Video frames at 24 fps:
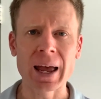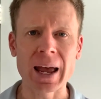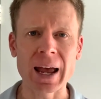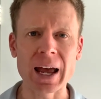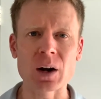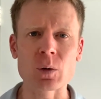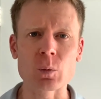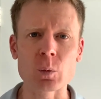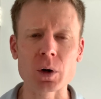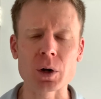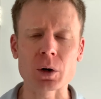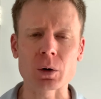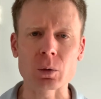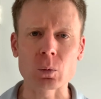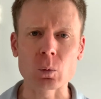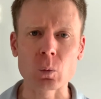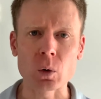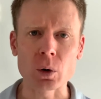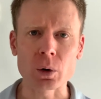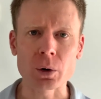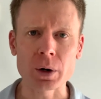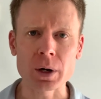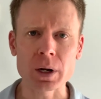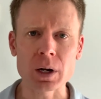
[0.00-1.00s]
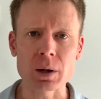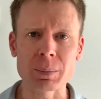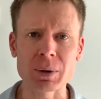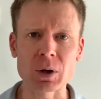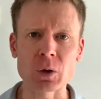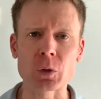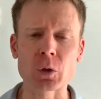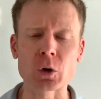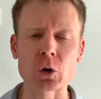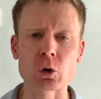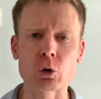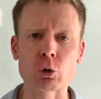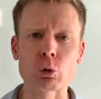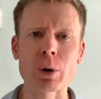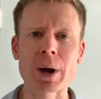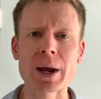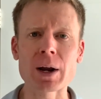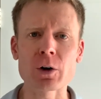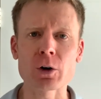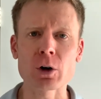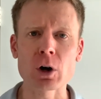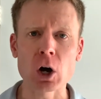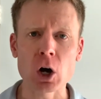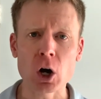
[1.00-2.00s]
and we are worried about the
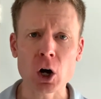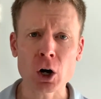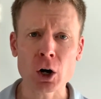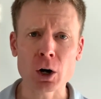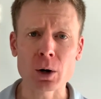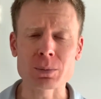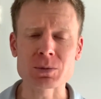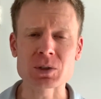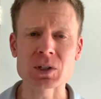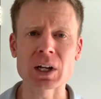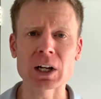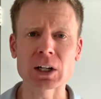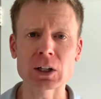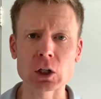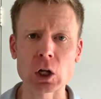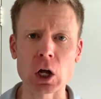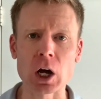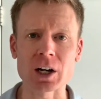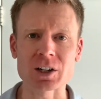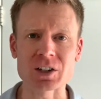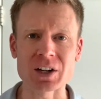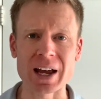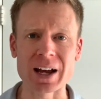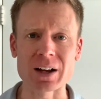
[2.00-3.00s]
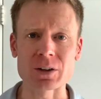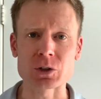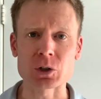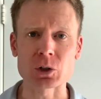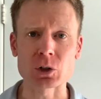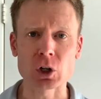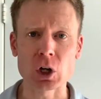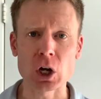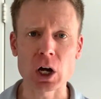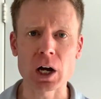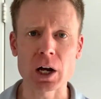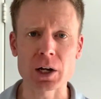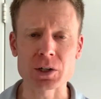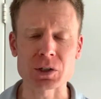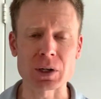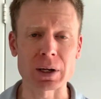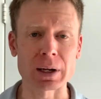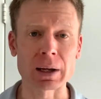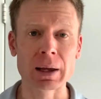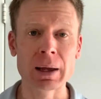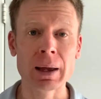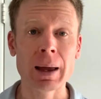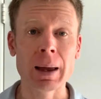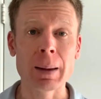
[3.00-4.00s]
greater harms that lockdowns are
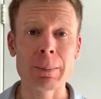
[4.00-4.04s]
causing.